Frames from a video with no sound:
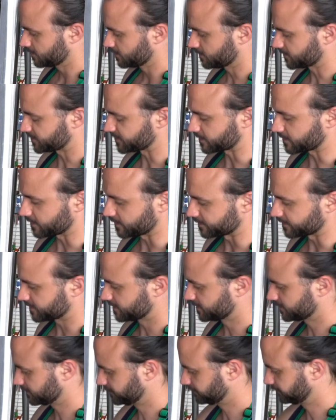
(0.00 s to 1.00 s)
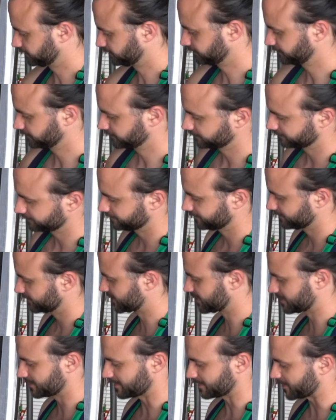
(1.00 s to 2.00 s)
what's it called?
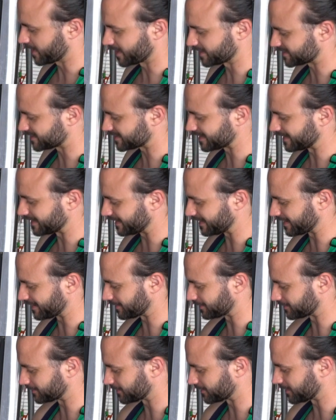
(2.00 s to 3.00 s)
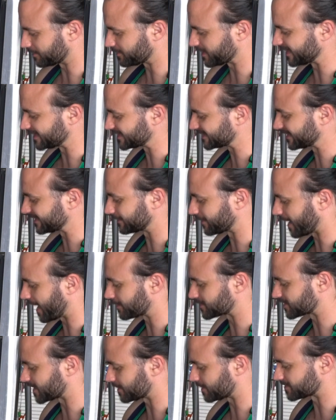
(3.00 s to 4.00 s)
I might just need to get a PC
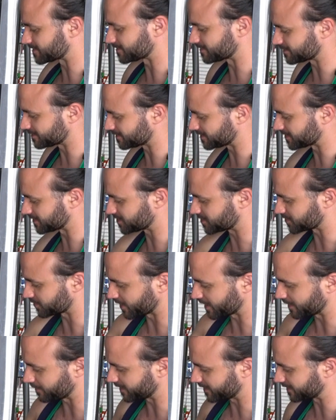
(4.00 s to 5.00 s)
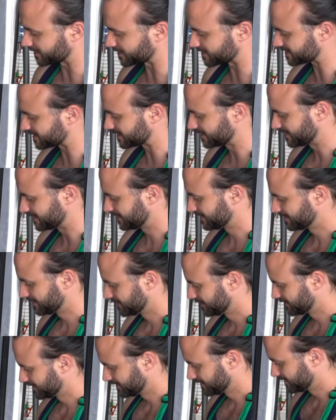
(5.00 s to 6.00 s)
laptop to stream, because
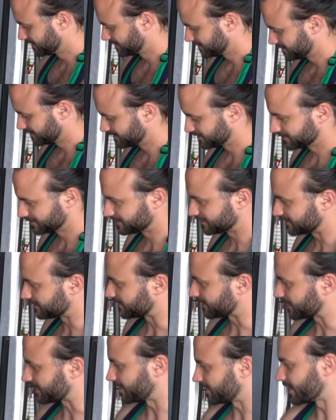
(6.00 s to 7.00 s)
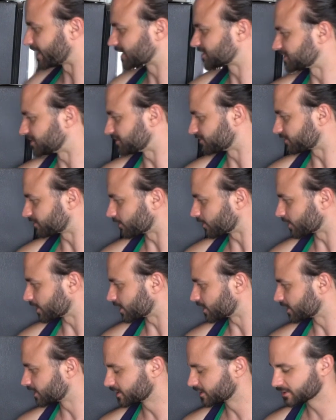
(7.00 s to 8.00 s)
the connection
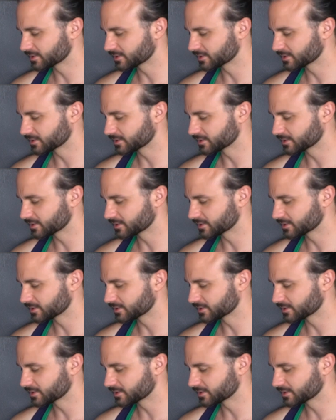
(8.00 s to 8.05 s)
for